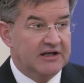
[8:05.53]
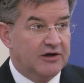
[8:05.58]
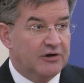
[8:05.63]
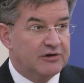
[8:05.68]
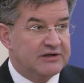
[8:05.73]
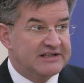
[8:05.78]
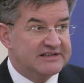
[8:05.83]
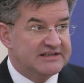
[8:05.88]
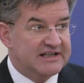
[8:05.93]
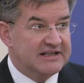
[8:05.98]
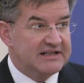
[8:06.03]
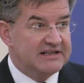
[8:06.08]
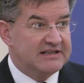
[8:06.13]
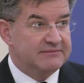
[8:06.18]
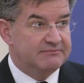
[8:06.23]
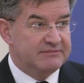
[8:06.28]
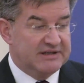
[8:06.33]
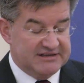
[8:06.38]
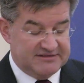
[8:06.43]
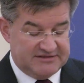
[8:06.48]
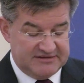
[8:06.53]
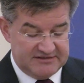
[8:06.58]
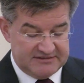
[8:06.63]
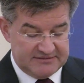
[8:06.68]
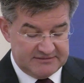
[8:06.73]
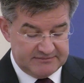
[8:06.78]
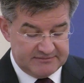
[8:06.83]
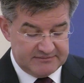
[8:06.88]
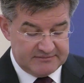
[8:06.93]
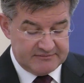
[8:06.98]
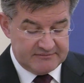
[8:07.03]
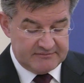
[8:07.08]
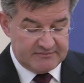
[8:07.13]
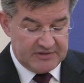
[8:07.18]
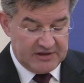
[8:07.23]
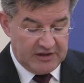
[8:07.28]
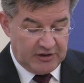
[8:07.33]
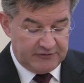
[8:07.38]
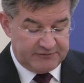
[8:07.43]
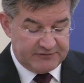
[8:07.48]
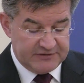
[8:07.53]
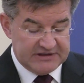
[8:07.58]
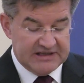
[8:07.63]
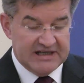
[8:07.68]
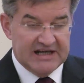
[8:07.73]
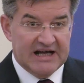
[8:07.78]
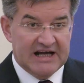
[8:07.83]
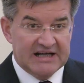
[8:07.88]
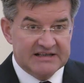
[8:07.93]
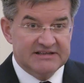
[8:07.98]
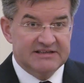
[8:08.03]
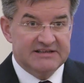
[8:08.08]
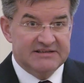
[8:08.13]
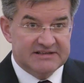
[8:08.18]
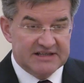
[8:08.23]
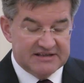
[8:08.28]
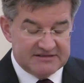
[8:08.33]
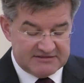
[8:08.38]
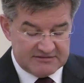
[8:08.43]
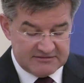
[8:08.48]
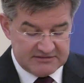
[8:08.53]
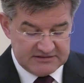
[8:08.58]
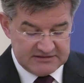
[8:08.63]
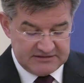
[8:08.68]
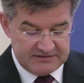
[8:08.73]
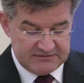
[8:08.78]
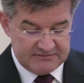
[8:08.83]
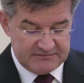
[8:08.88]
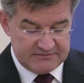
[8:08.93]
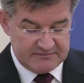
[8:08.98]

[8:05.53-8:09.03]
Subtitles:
on a daily basis, often unintentionally.